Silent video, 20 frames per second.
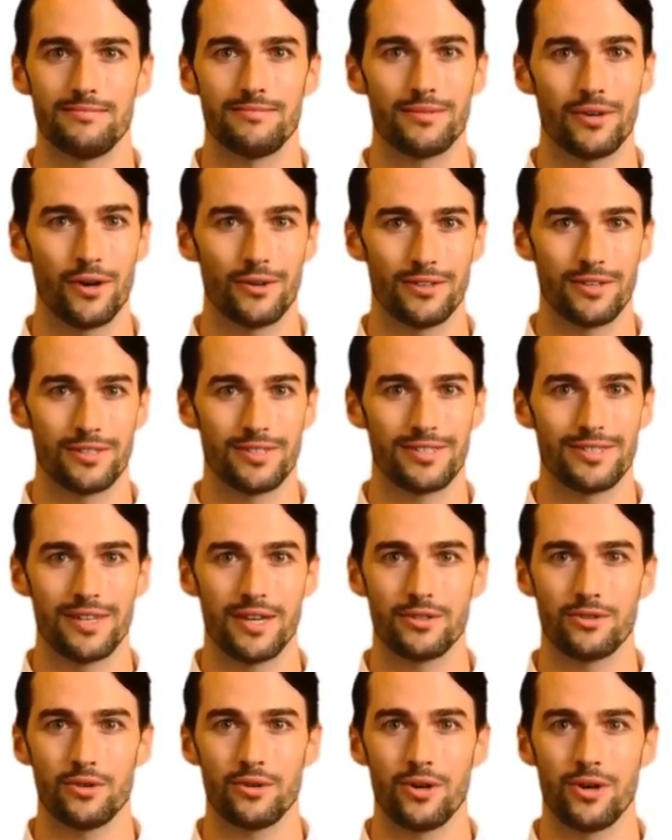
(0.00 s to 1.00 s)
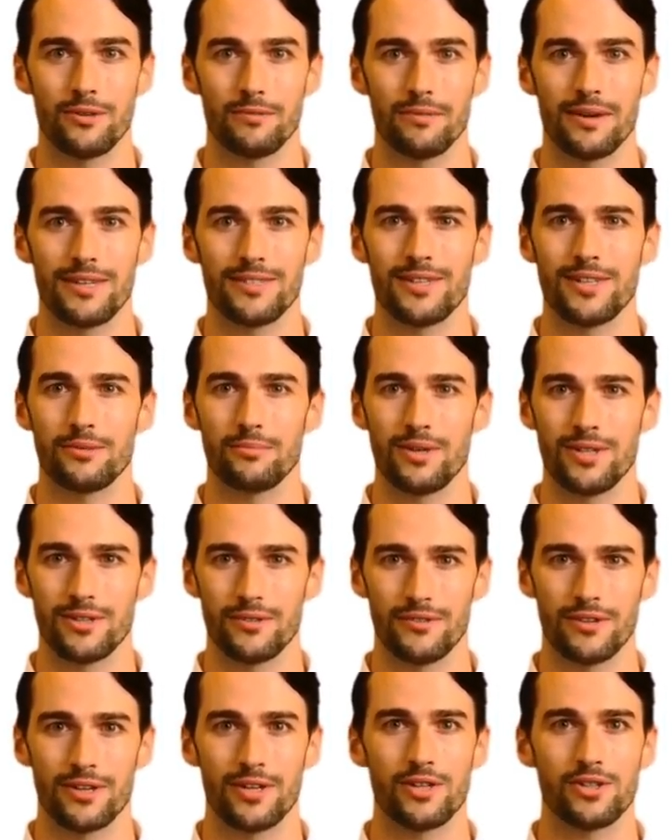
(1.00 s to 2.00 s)
Products that do not meet the
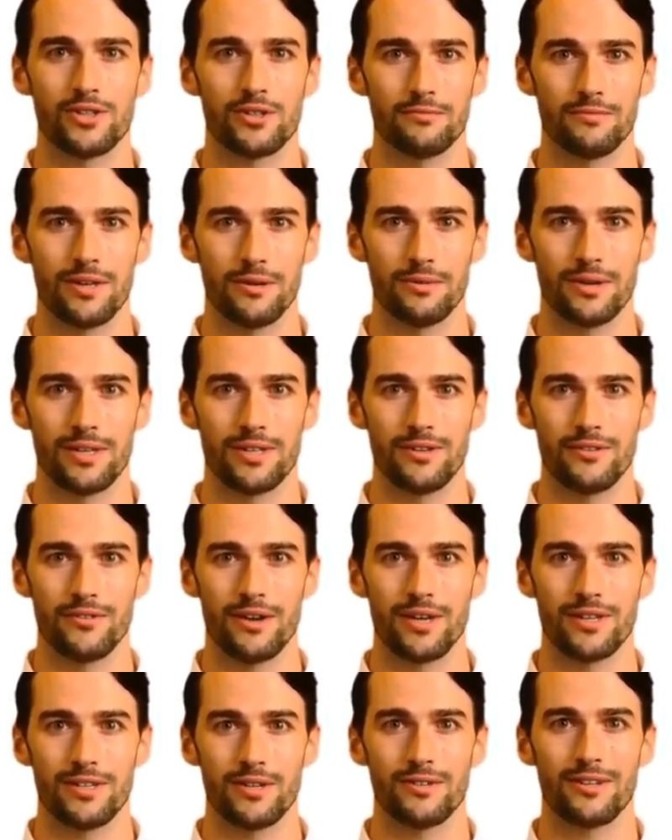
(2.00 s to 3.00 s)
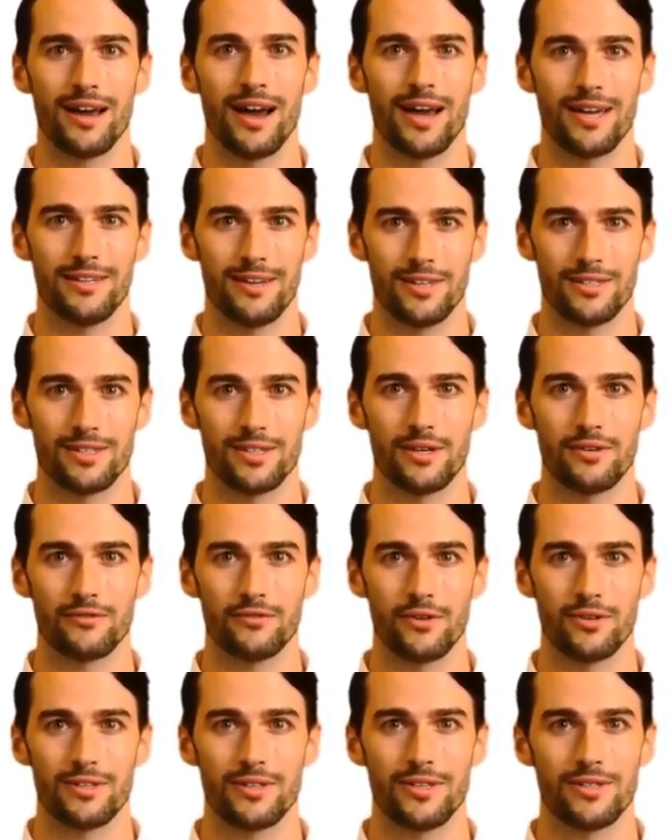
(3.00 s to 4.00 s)
specification may be ineffective and unsafe
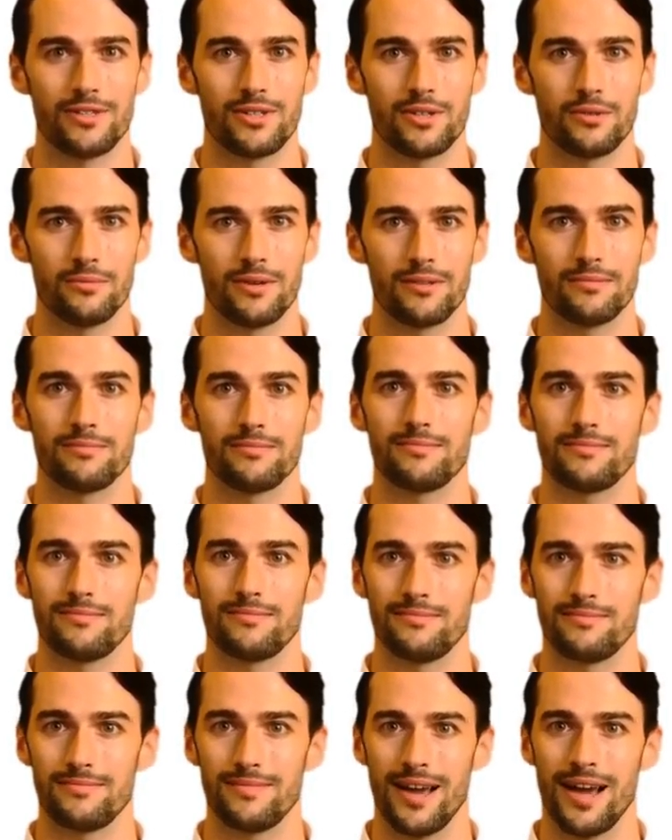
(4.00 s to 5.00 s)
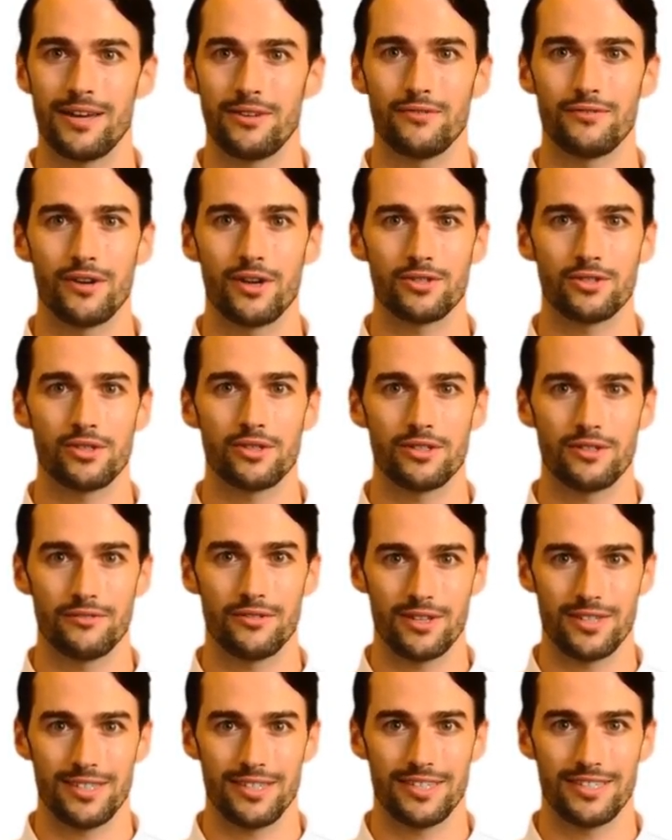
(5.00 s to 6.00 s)
for the consumer. Manufacturing
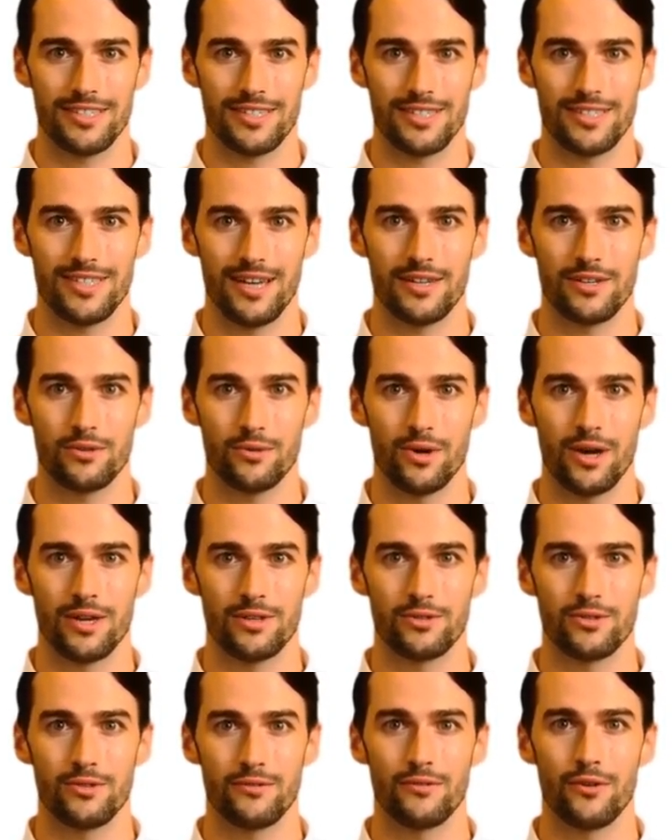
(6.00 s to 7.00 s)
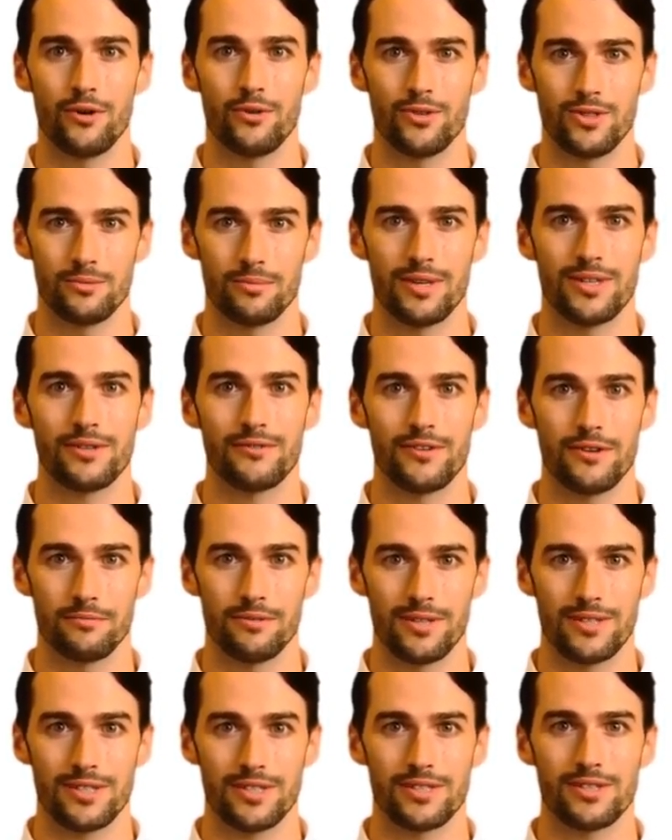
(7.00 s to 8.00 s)
facilities are required to follow specific
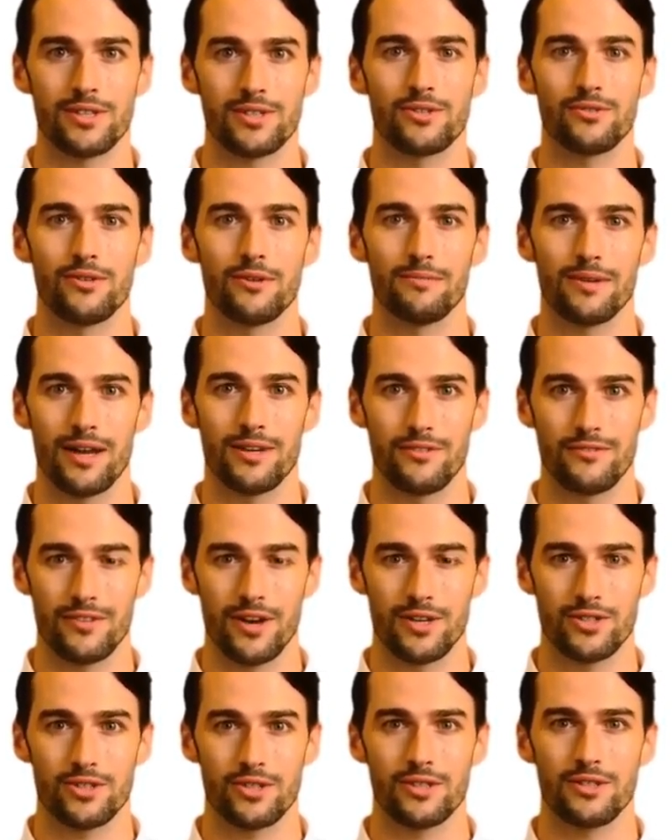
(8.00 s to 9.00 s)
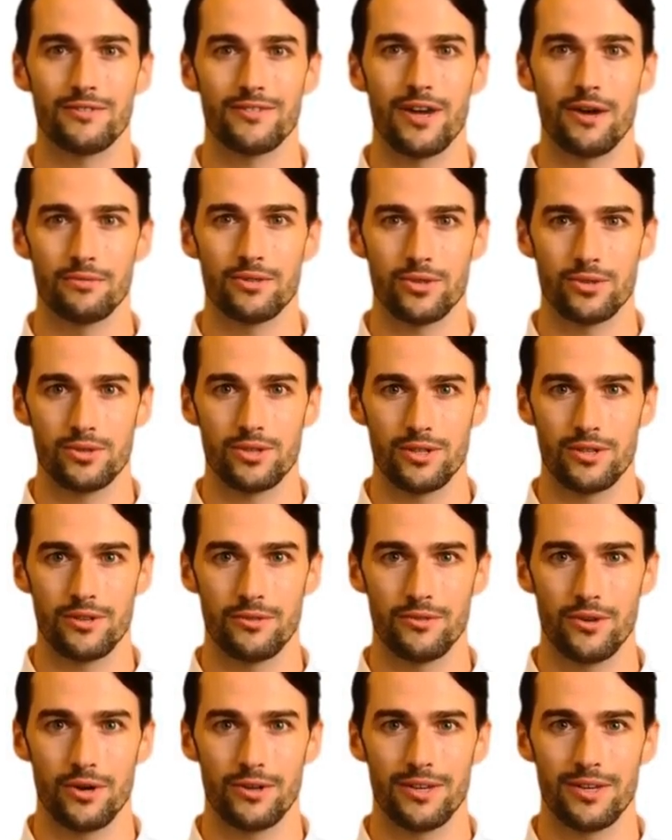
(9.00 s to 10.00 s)
procedures for manufacturing pharmaceutical
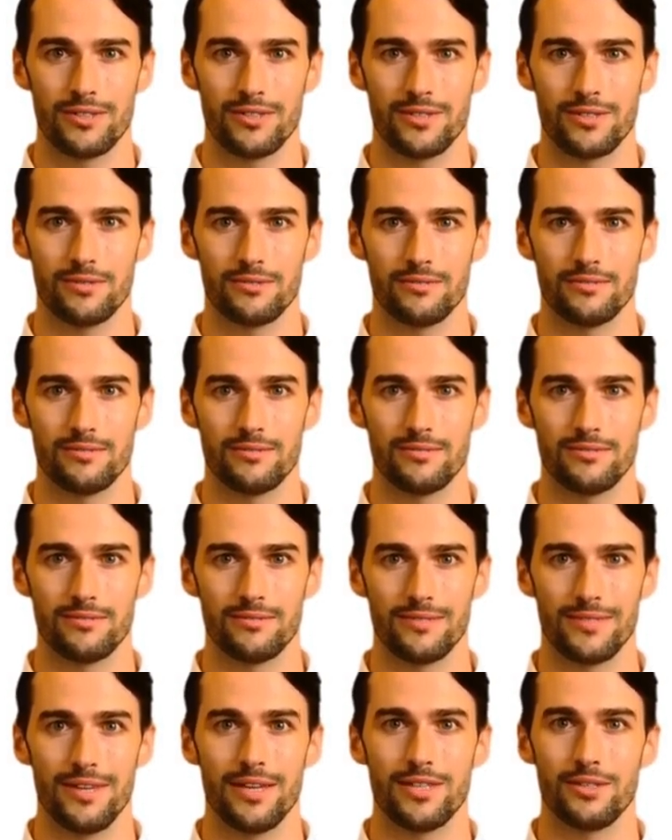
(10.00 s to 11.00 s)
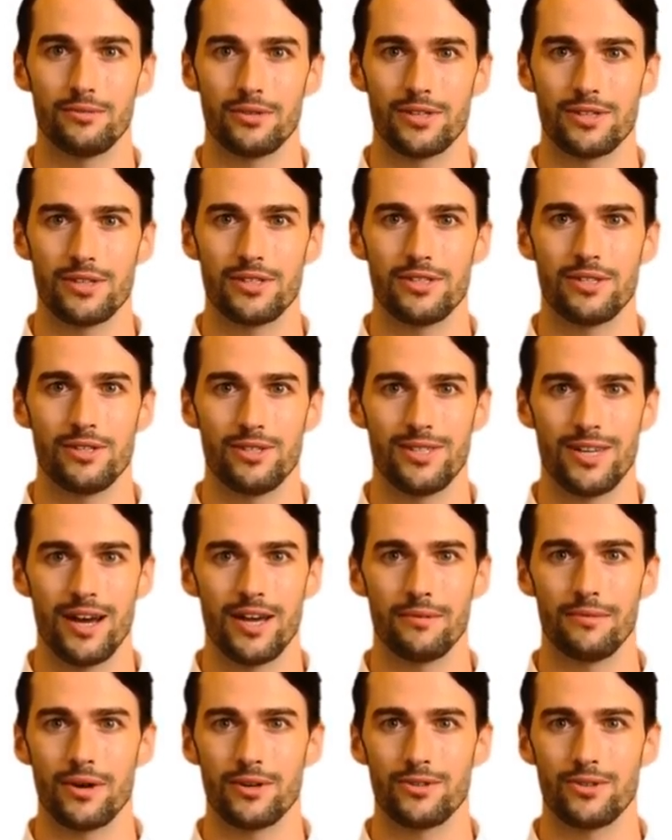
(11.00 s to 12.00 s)
products. These procedures
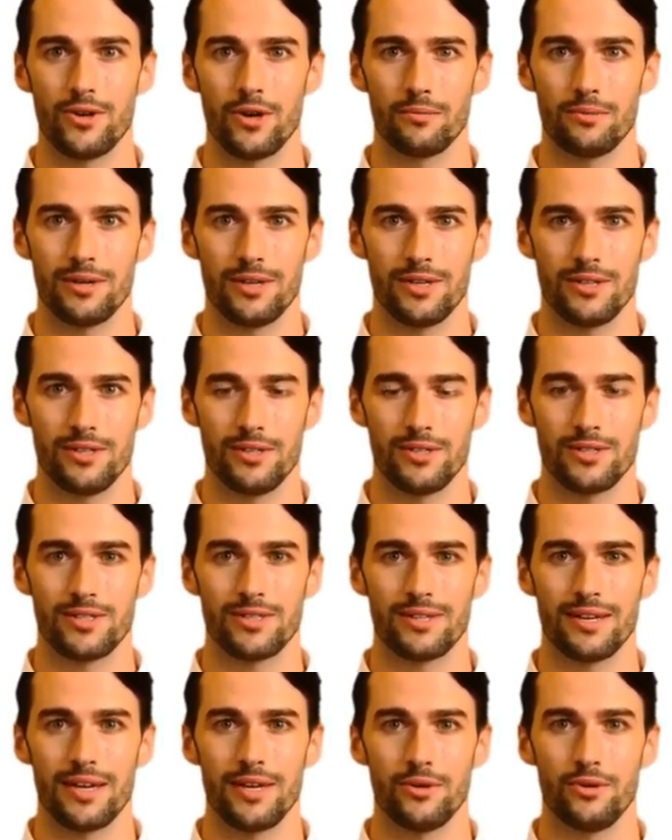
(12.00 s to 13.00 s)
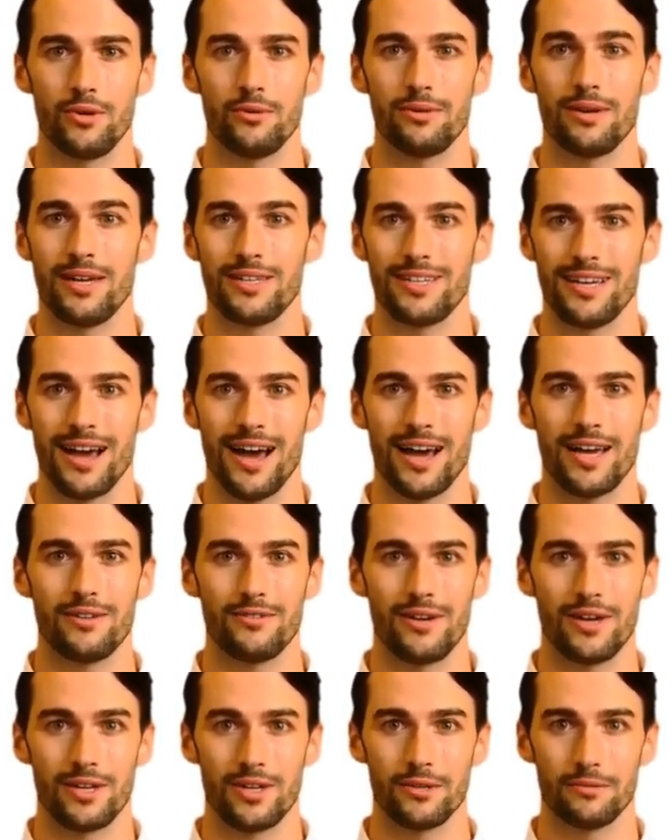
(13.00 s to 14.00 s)
are about raw materials, equipment, and
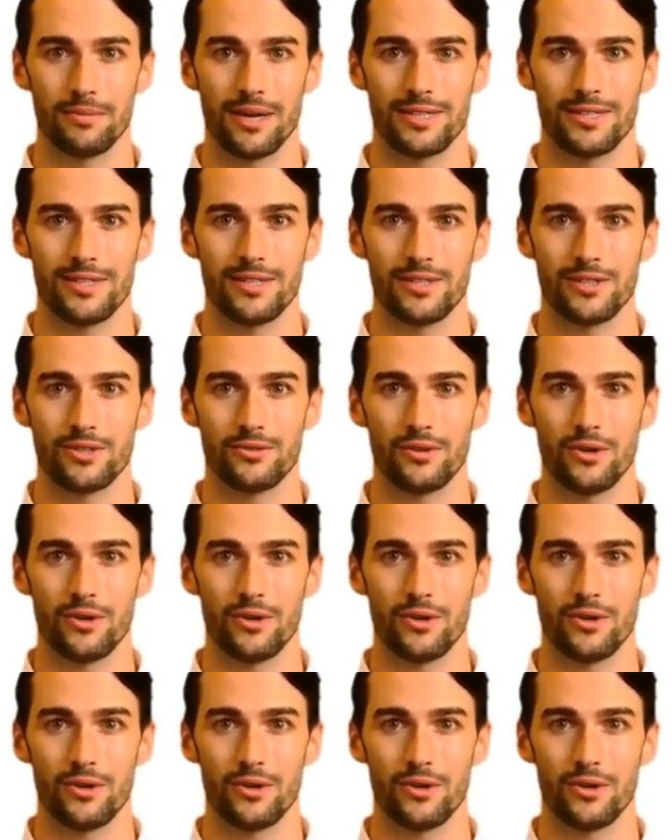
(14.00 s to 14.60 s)
record maintenance